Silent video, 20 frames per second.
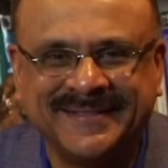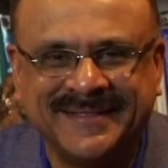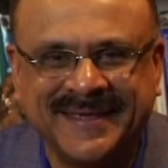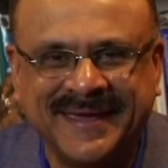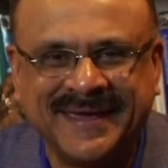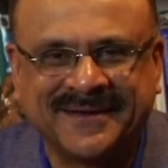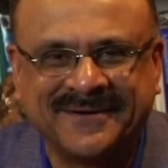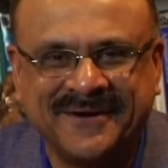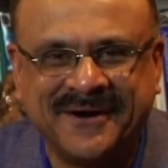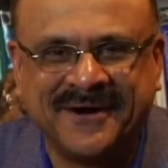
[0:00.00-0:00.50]
They
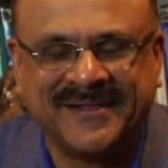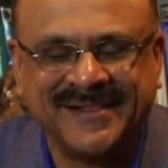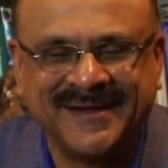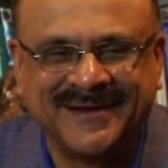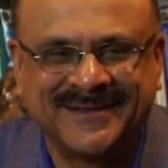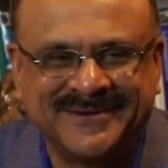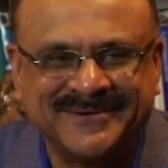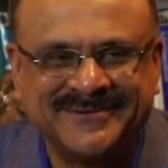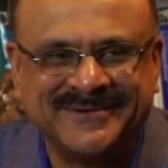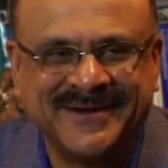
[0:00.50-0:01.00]
call
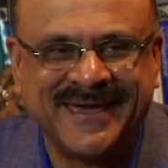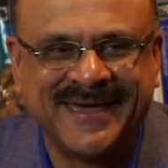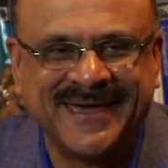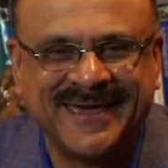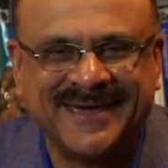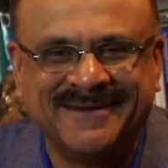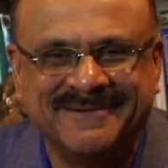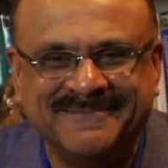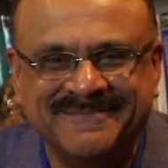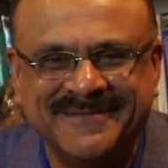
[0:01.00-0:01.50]
at 2
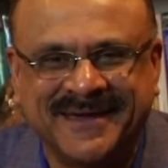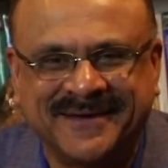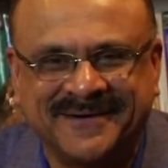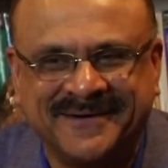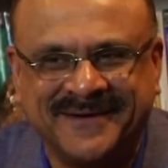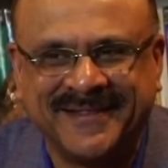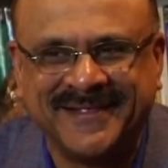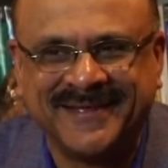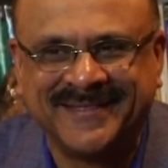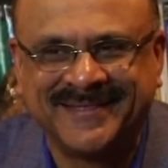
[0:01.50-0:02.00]
a.m., they
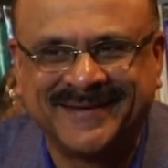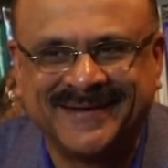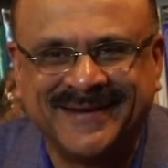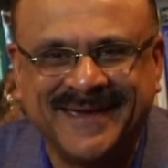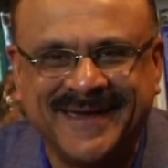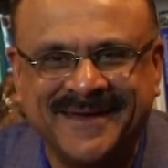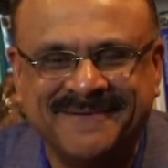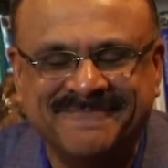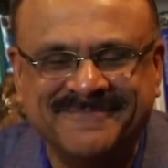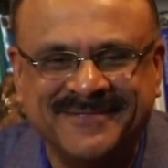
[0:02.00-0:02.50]
call at
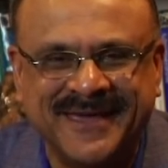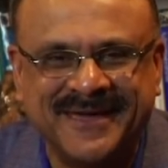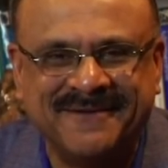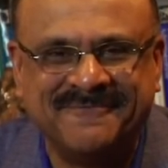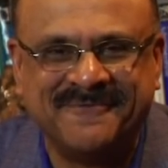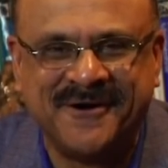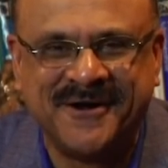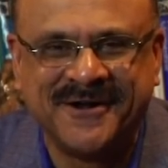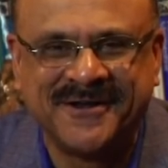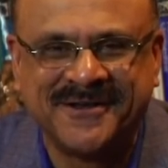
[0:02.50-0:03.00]
3 a.m., they
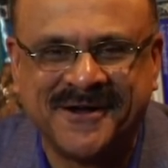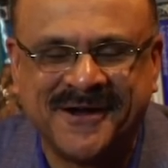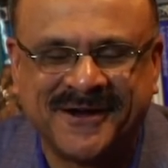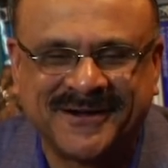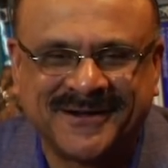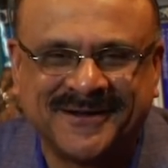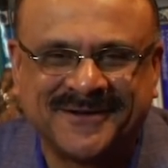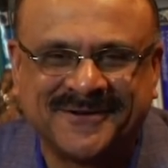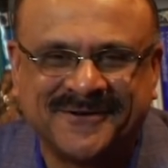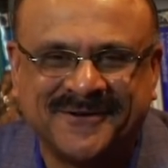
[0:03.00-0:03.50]
want
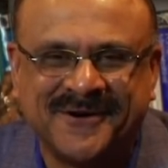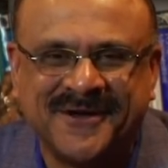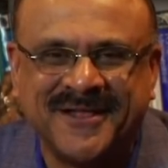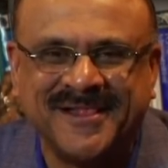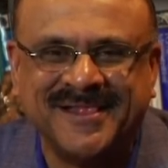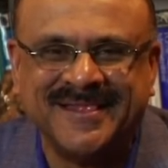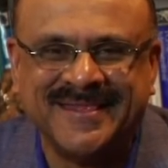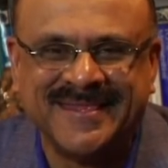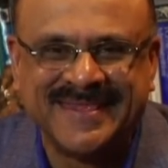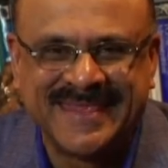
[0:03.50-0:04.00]
Dr.
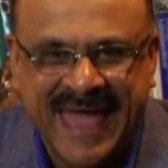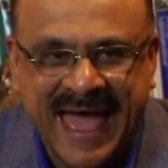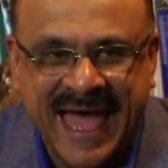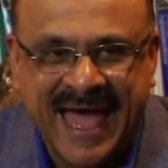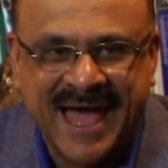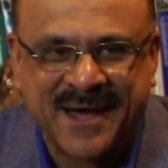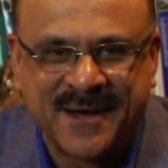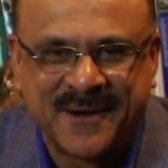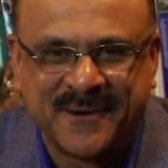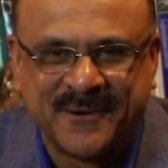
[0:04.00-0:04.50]
Kaul
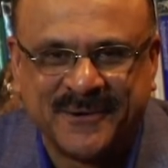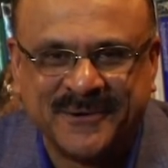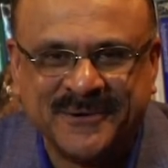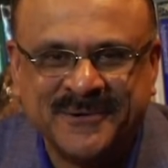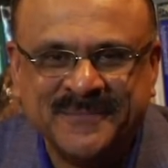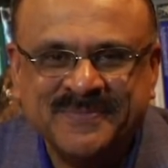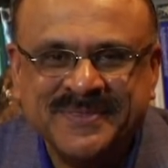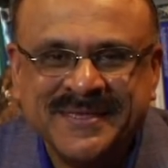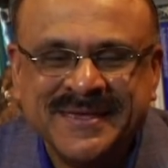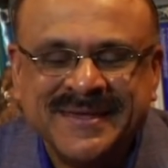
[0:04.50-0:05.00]
now.
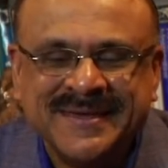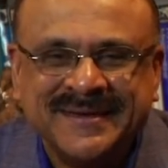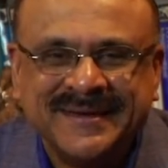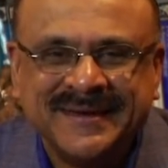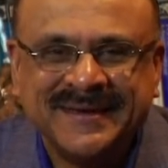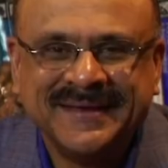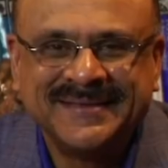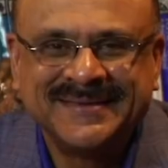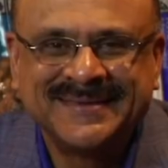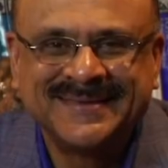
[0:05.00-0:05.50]

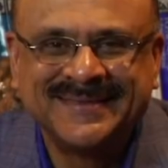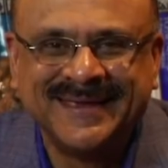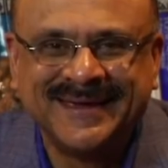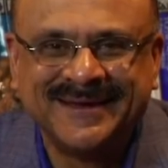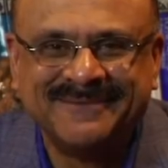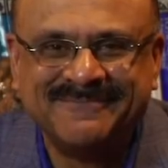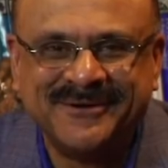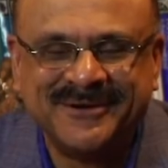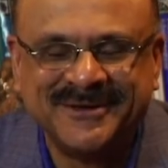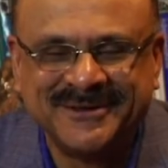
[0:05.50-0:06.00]
It's
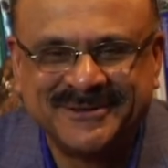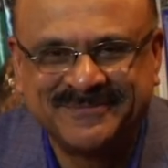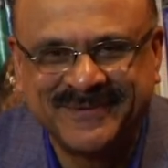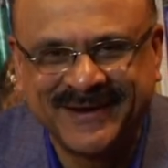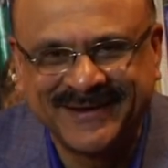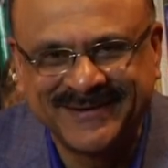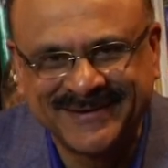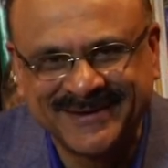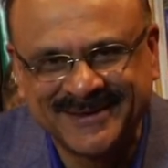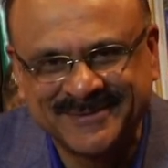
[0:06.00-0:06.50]
their most
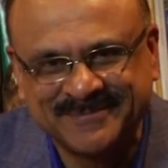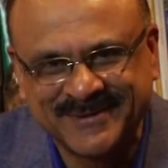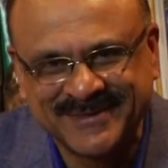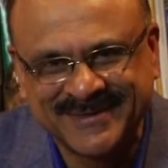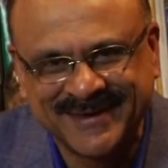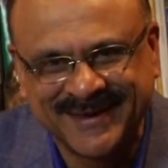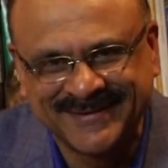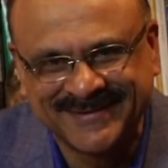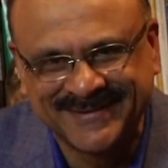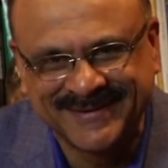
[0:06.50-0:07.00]
precious
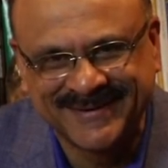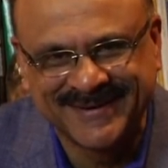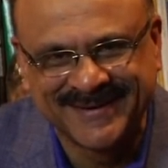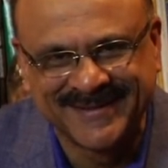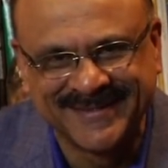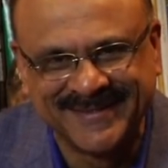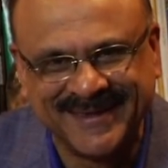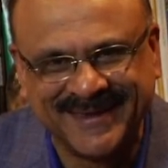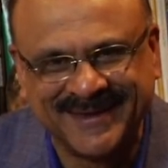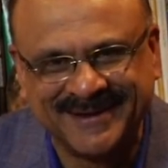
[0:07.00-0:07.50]

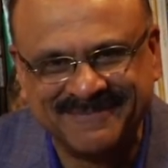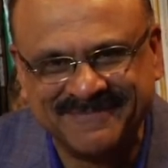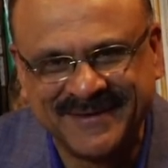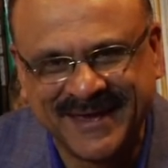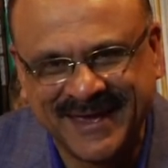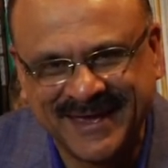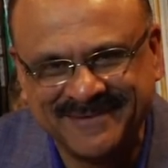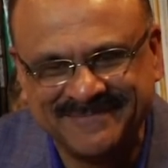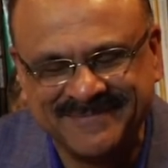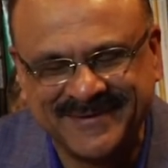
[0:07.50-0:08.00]
possession, their
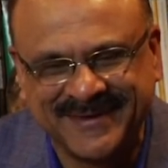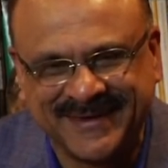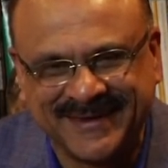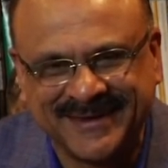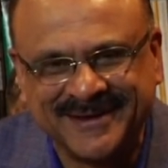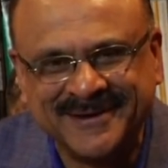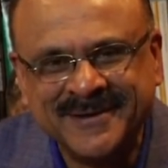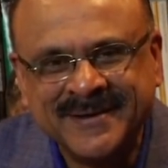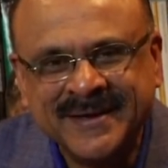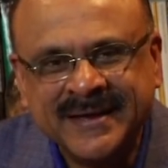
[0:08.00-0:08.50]

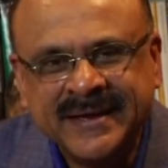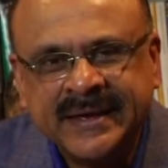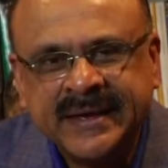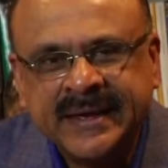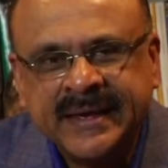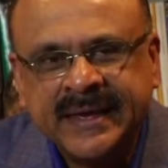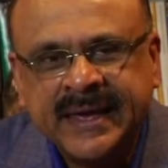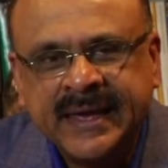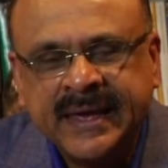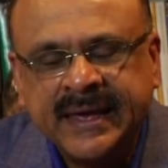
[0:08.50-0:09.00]
baby.
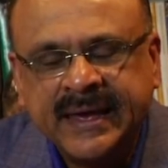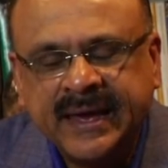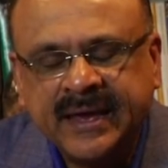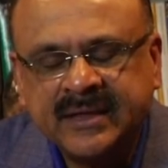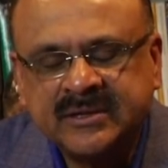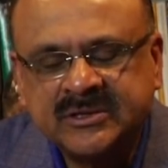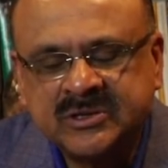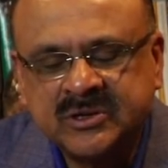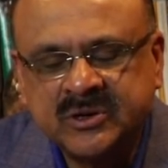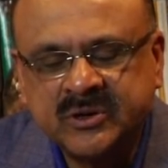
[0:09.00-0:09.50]

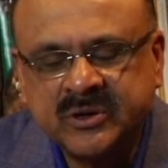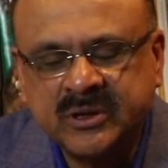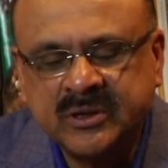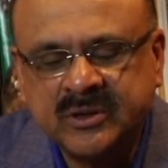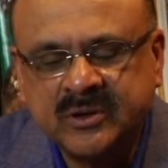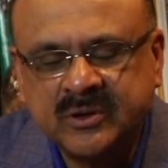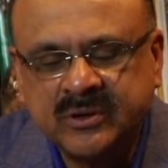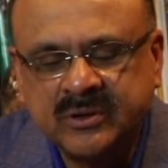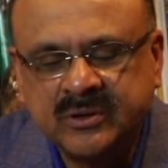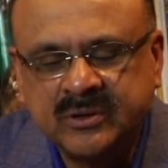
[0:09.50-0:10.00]
And so, you
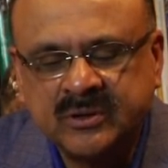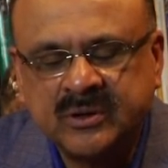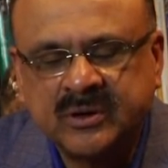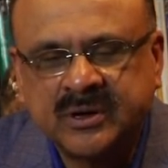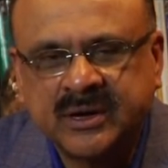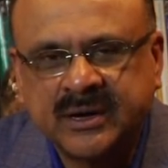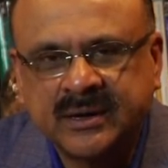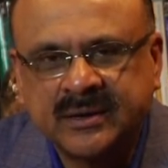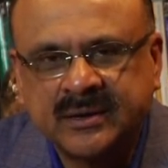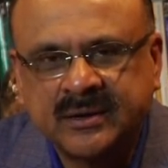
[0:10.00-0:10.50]
know, you
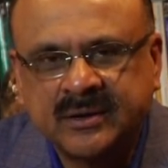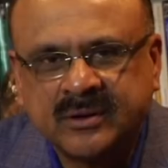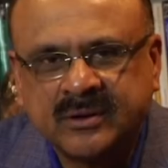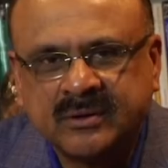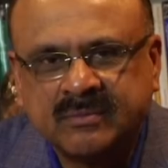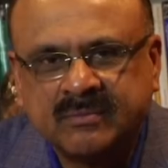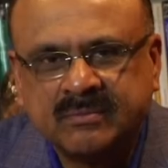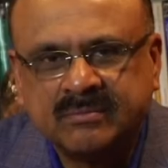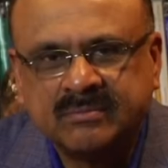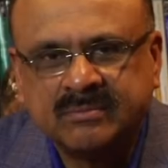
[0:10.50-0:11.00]
look at
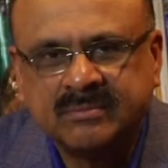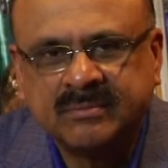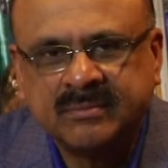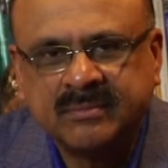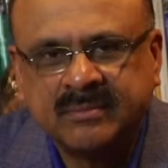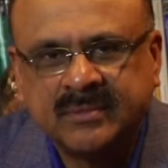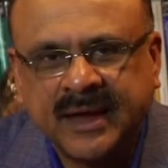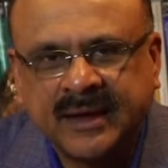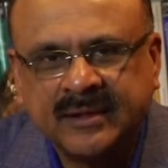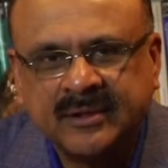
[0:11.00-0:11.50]
your,
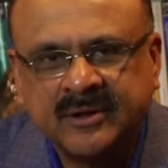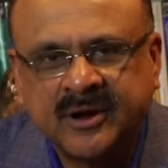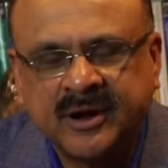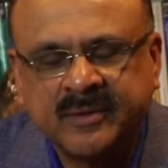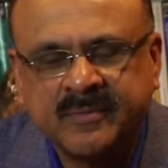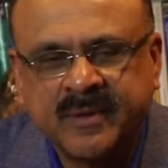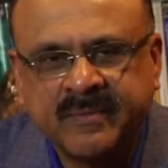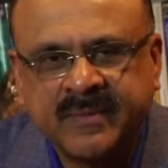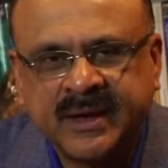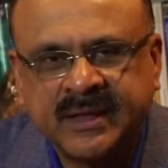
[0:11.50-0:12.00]
I look
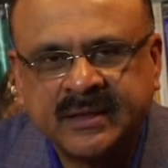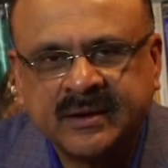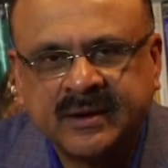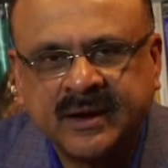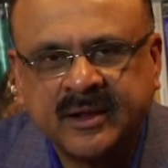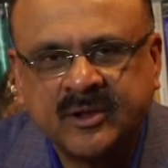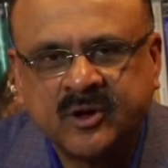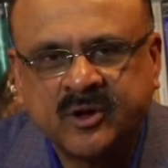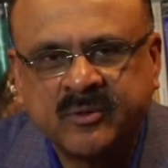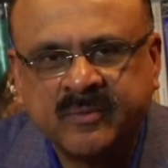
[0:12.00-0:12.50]
at my mother,
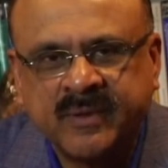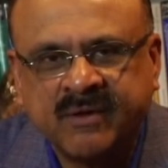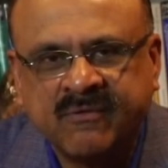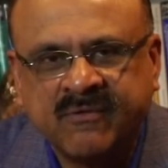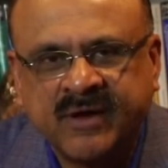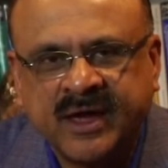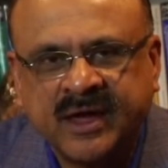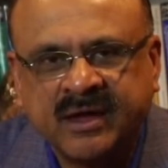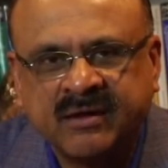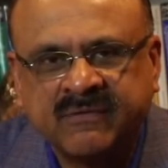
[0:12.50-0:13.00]
I look at my
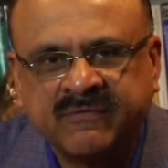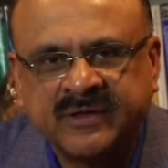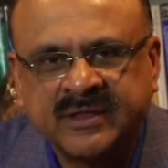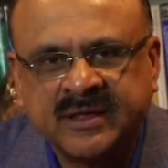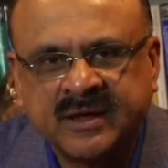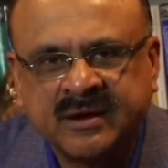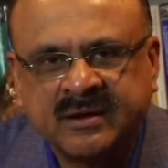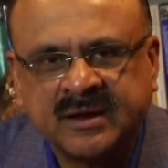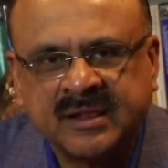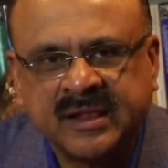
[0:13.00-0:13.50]
wife,
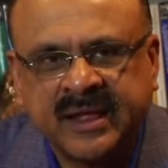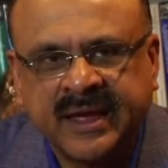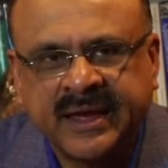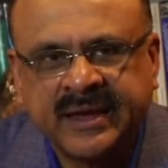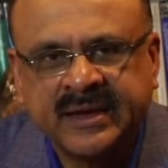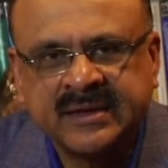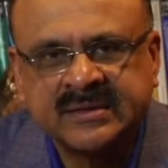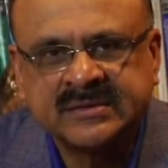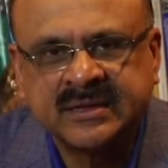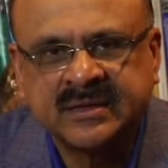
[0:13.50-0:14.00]
and I
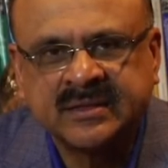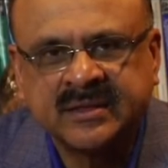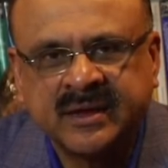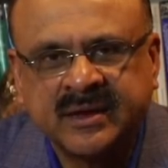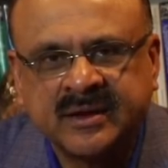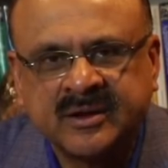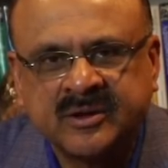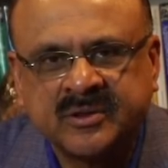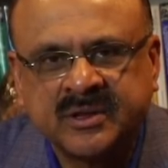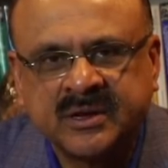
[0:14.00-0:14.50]
realize at the
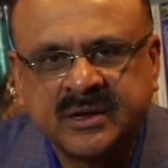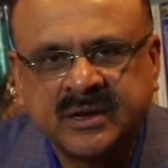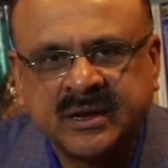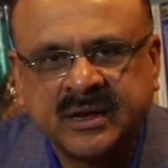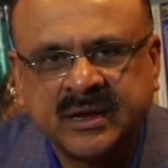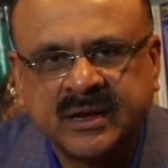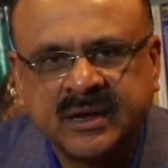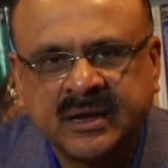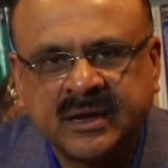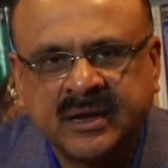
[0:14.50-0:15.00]
end of the
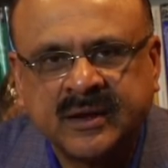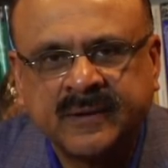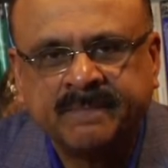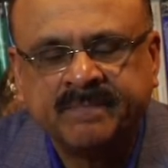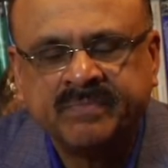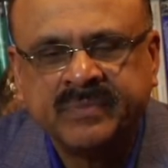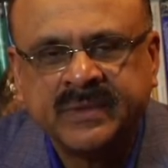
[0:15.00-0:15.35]
day